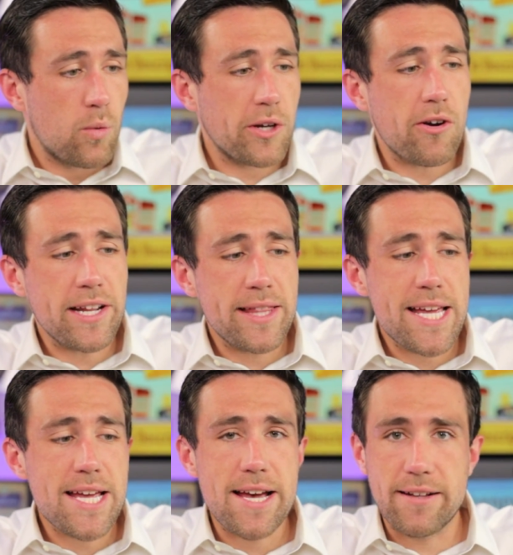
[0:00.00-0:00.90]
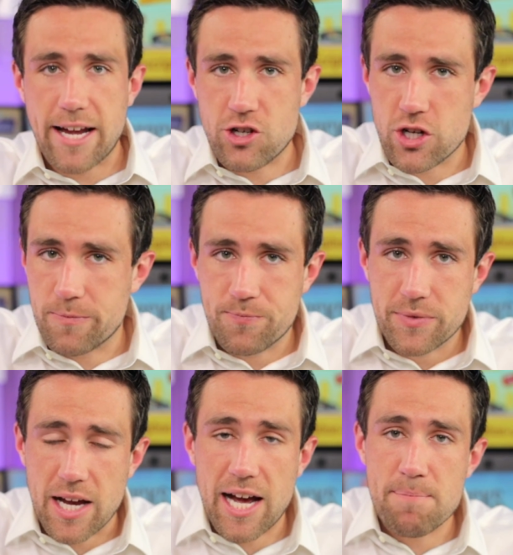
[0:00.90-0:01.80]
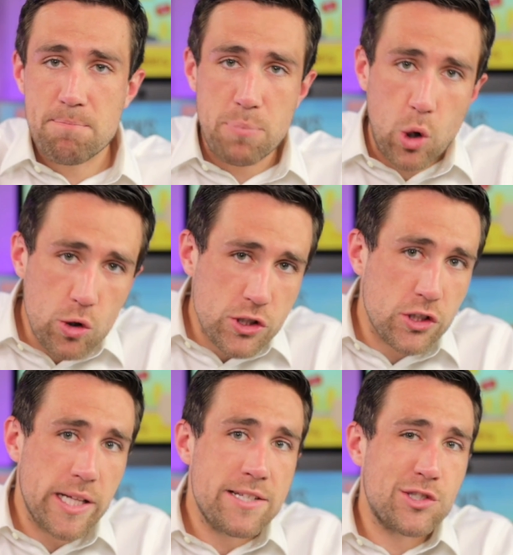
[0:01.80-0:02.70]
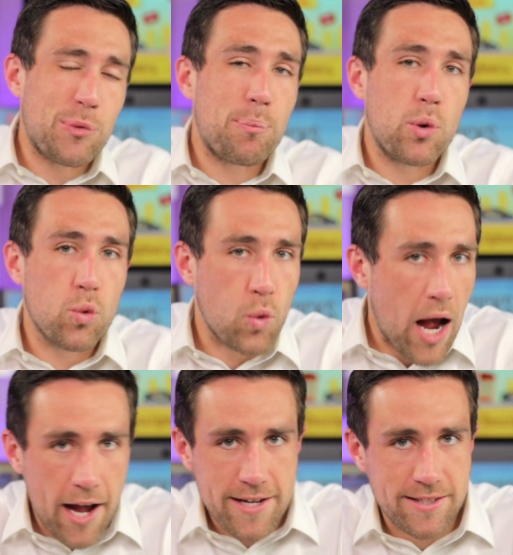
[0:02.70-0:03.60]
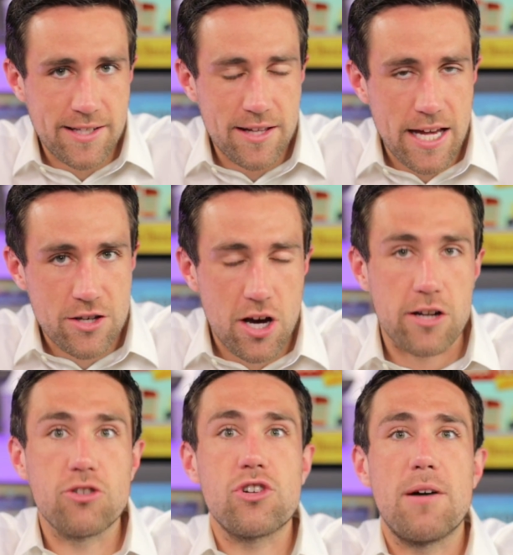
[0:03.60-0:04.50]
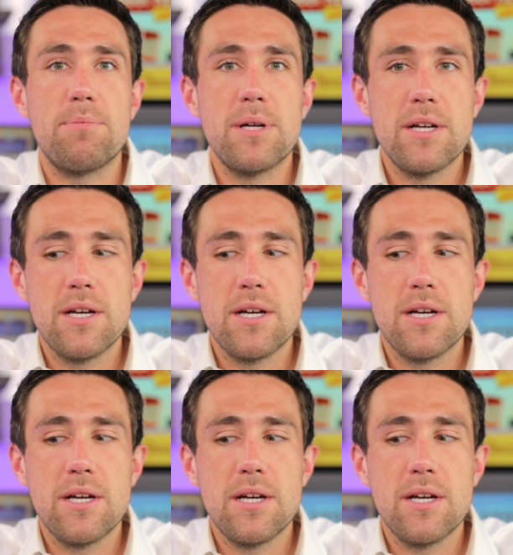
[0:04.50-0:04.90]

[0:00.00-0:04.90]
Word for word: Regarding the election, I'm personally surprised that Donald Trump,